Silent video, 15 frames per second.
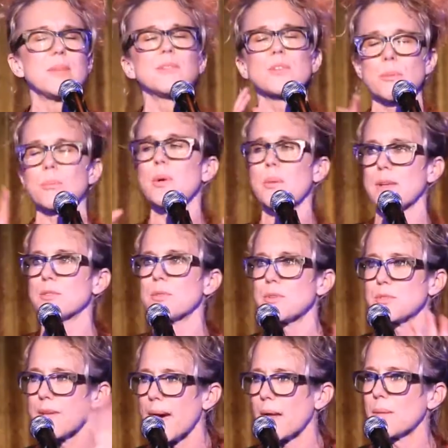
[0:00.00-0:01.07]
so
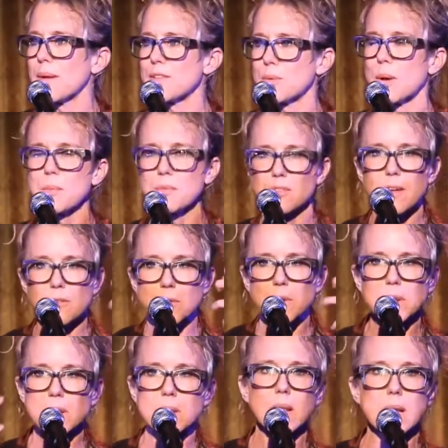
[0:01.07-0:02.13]
there's that. Okay, so I was
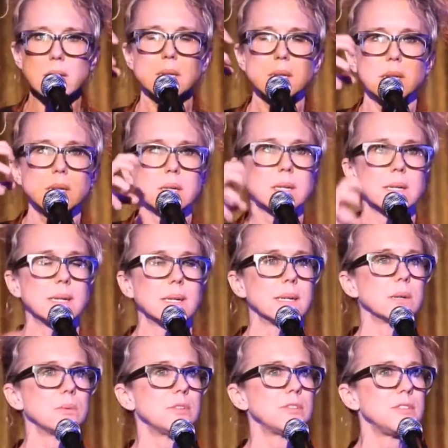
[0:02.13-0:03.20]
definitely like, oh
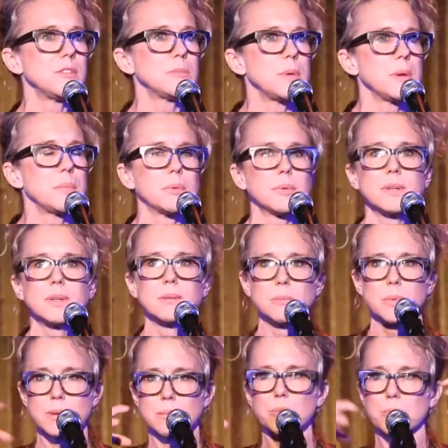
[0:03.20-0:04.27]
God, I wish these people
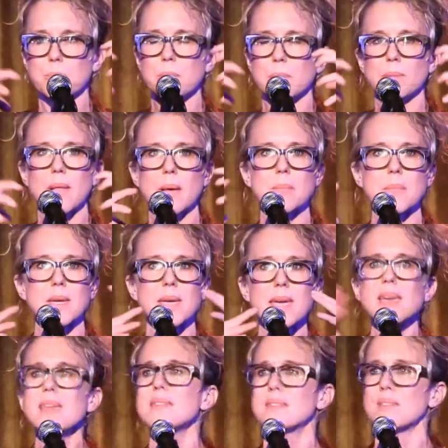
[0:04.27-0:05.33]
would let me
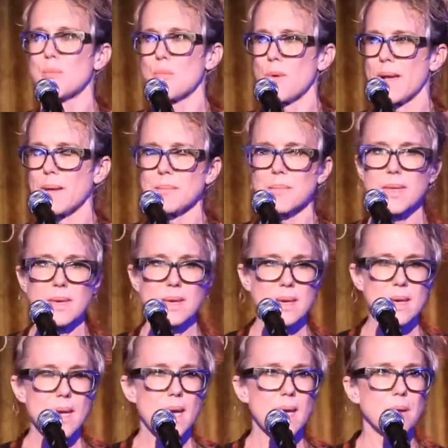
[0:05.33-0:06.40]
in some way.
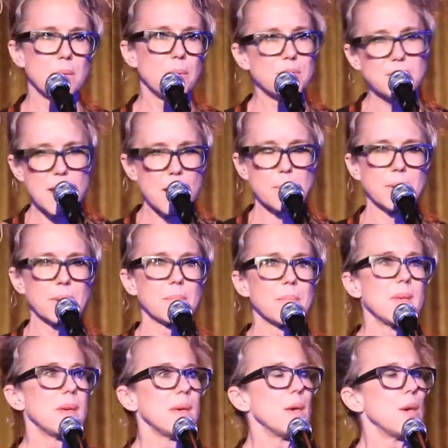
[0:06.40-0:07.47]
And it wasn't happening.
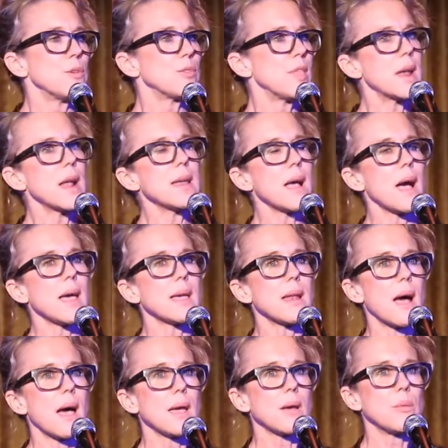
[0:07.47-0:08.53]
So then
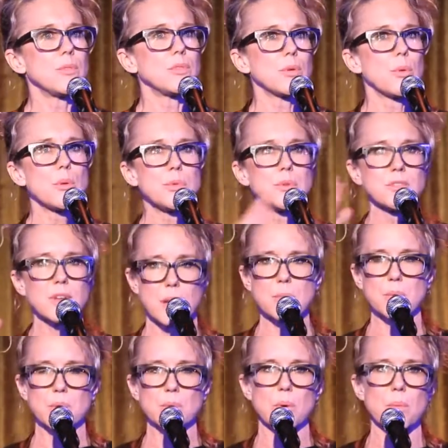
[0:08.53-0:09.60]
I was going through this time
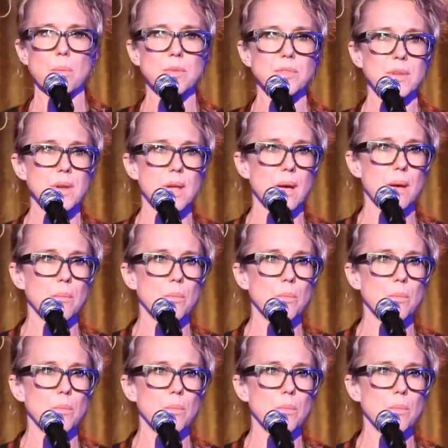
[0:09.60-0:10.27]
period where I wasn't